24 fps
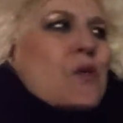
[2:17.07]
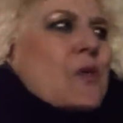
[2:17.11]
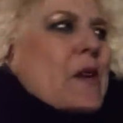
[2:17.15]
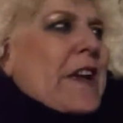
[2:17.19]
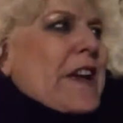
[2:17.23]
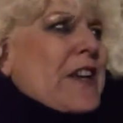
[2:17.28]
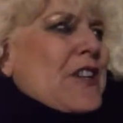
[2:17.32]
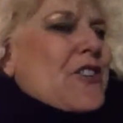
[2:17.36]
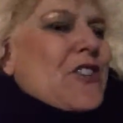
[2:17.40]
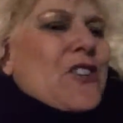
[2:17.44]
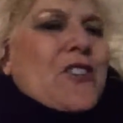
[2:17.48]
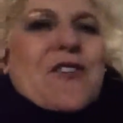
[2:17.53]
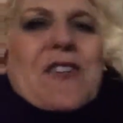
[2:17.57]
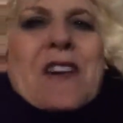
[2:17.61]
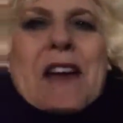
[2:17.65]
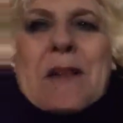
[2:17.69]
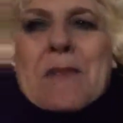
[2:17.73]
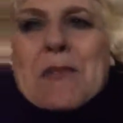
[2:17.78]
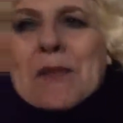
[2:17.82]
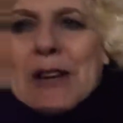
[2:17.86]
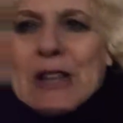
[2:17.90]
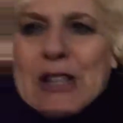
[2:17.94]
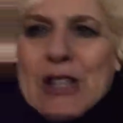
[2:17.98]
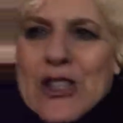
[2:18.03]
raise your
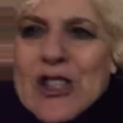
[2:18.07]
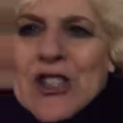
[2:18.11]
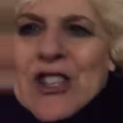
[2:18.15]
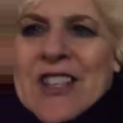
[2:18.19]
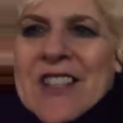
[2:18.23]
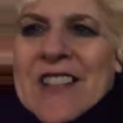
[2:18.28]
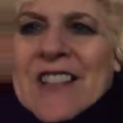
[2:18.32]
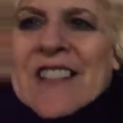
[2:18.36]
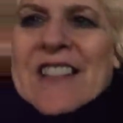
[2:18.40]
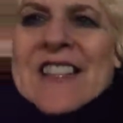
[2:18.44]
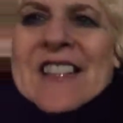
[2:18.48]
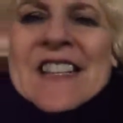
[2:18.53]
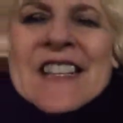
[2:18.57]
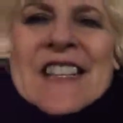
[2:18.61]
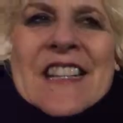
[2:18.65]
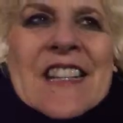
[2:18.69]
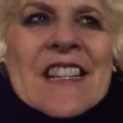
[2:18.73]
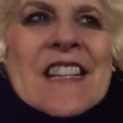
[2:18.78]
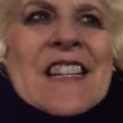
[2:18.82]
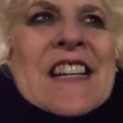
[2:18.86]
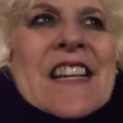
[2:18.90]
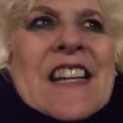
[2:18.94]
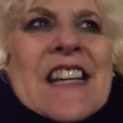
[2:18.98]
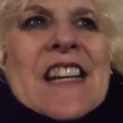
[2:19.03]
vibration,
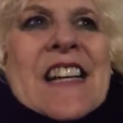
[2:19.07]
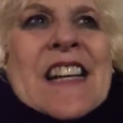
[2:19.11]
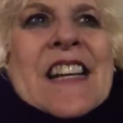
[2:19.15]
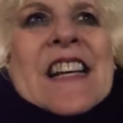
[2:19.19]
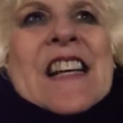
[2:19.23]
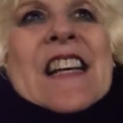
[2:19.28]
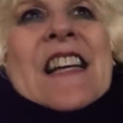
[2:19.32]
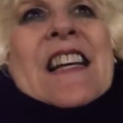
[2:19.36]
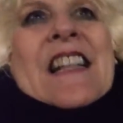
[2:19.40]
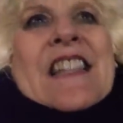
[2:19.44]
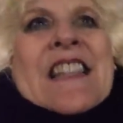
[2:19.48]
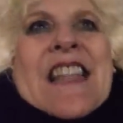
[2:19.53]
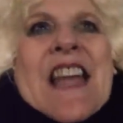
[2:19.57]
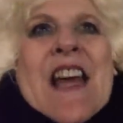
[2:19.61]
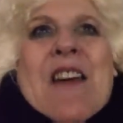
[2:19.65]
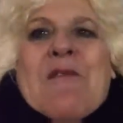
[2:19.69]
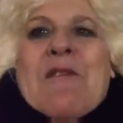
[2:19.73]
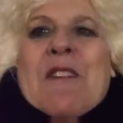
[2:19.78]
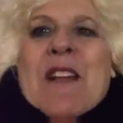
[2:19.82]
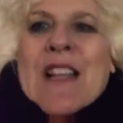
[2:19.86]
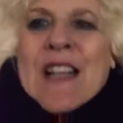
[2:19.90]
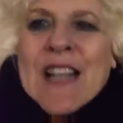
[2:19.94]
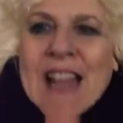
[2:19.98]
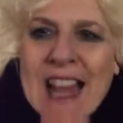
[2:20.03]
that
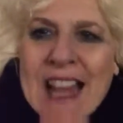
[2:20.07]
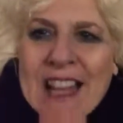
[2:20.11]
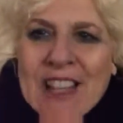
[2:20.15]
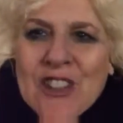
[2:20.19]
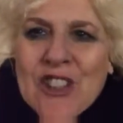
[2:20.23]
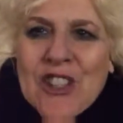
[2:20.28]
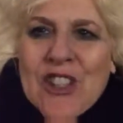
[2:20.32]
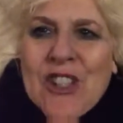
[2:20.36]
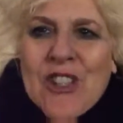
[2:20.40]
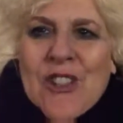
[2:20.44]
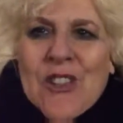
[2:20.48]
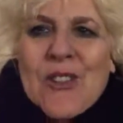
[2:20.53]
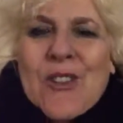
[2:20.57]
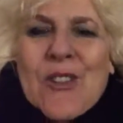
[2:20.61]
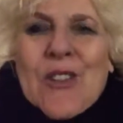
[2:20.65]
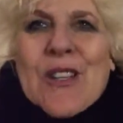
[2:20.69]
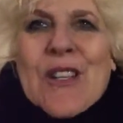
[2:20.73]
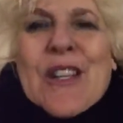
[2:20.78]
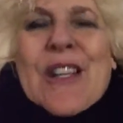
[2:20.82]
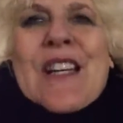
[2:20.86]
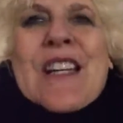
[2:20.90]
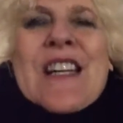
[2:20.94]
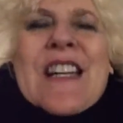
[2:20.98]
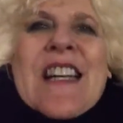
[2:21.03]
relax you,
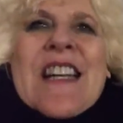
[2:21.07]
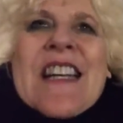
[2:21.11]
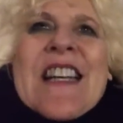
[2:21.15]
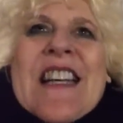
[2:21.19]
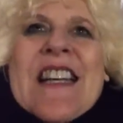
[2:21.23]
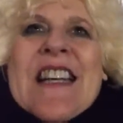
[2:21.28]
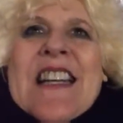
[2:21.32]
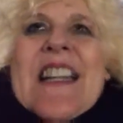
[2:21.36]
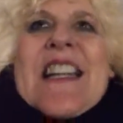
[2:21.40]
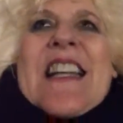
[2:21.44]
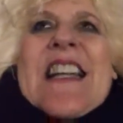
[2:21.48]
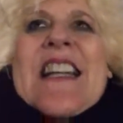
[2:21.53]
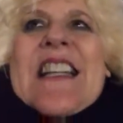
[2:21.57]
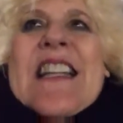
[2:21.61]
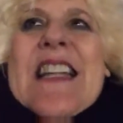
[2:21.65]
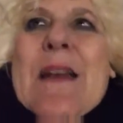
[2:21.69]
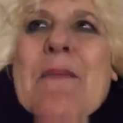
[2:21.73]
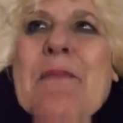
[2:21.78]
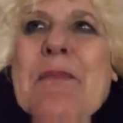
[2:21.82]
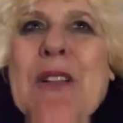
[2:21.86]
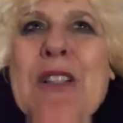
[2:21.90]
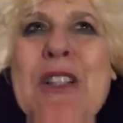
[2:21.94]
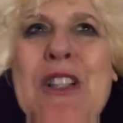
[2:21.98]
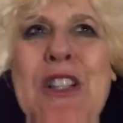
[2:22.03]

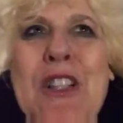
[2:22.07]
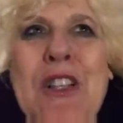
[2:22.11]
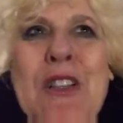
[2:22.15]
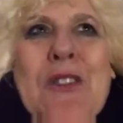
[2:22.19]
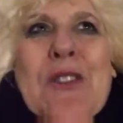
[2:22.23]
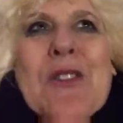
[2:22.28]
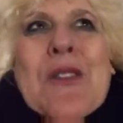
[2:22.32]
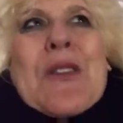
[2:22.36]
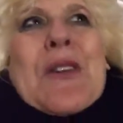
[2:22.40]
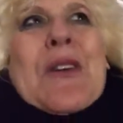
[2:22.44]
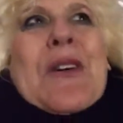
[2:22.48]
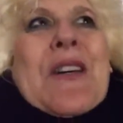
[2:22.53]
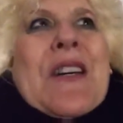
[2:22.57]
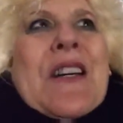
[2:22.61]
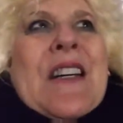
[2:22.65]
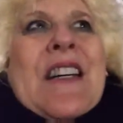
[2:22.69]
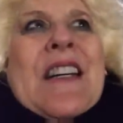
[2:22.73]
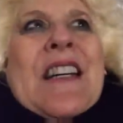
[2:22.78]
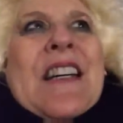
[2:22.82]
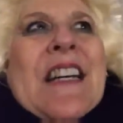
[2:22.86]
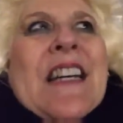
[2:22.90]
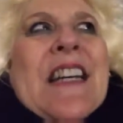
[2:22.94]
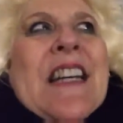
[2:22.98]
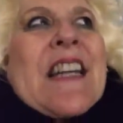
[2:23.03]
that puts you
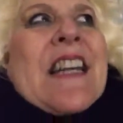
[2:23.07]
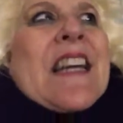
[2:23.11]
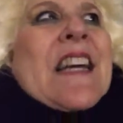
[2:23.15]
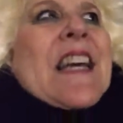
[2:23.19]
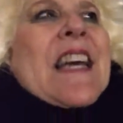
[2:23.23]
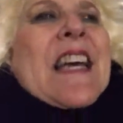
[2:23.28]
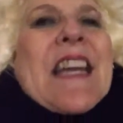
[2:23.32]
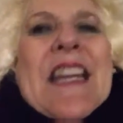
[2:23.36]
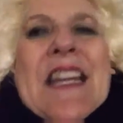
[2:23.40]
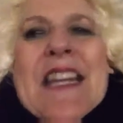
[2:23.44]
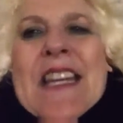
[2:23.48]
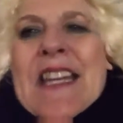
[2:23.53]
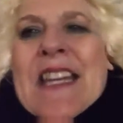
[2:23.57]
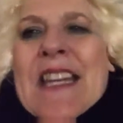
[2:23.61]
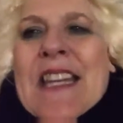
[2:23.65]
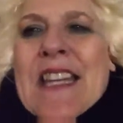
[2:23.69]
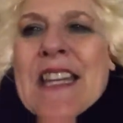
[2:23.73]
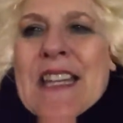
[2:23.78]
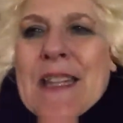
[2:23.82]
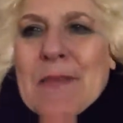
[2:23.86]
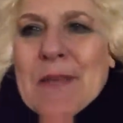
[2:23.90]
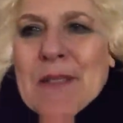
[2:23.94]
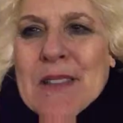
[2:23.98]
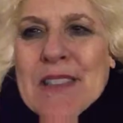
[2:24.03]
in
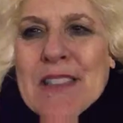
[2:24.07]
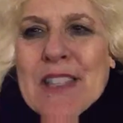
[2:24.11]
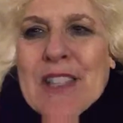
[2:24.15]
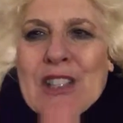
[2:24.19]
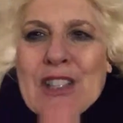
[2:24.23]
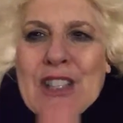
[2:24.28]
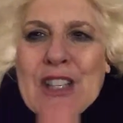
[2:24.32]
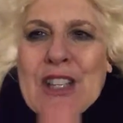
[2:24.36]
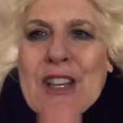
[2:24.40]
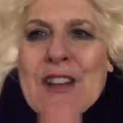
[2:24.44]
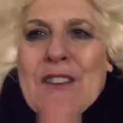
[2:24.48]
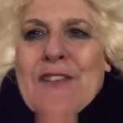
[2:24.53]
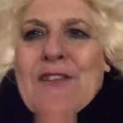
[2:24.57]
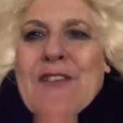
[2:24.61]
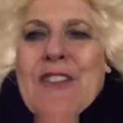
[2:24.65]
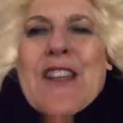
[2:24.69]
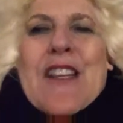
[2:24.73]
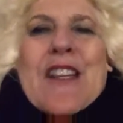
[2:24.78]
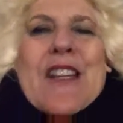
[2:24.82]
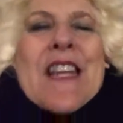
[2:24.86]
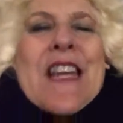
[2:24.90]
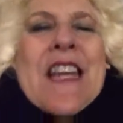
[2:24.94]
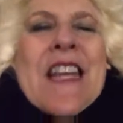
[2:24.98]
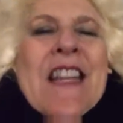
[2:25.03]
the position of
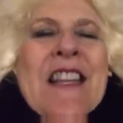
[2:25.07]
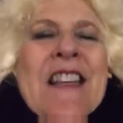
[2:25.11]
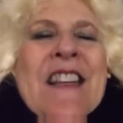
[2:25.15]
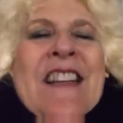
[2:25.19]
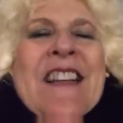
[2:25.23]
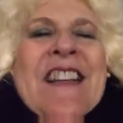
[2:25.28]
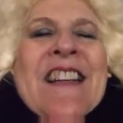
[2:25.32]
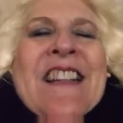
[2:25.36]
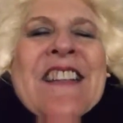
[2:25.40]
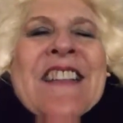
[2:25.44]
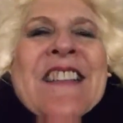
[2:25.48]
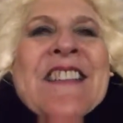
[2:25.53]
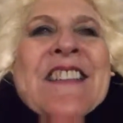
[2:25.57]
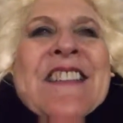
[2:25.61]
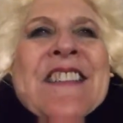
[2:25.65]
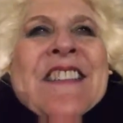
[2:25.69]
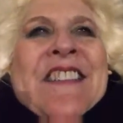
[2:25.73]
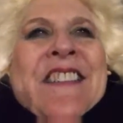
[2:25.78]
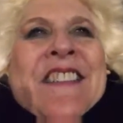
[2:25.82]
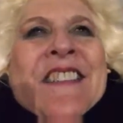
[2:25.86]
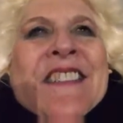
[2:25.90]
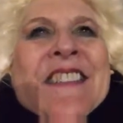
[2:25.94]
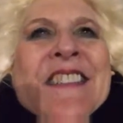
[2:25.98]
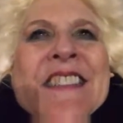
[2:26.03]
feeling
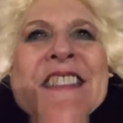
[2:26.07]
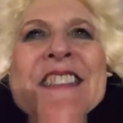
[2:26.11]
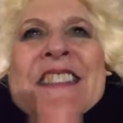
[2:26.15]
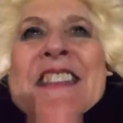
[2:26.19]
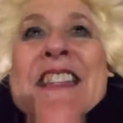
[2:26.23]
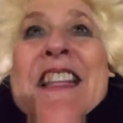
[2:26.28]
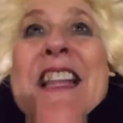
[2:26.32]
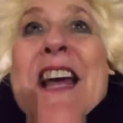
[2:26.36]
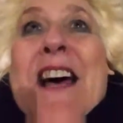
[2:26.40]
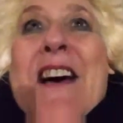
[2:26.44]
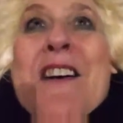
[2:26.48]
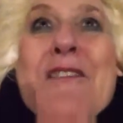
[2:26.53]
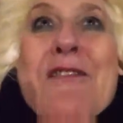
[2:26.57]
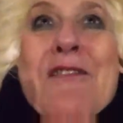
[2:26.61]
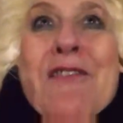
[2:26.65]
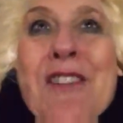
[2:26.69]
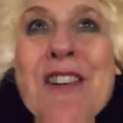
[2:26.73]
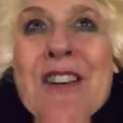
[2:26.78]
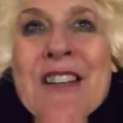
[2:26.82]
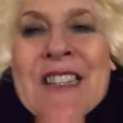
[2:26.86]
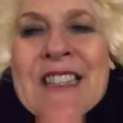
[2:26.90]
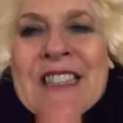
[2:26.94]
love